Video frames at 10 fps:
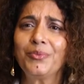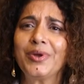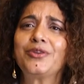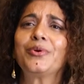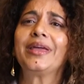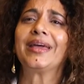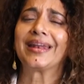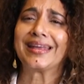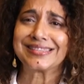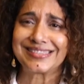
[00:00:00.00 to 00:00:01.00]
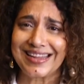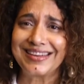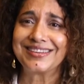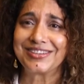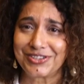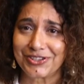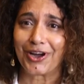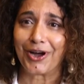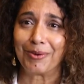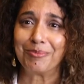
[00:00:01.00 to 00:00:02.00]
we're doing an extended
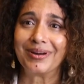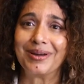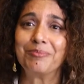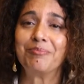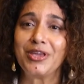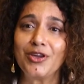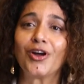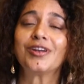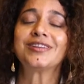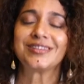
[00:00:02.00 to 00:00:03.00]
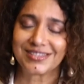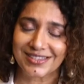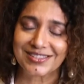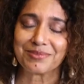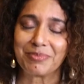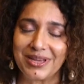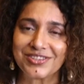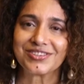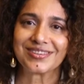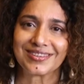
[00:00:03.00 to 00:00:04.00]
job beyond just the
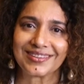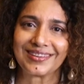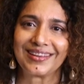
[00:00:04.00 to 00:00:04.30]
patient.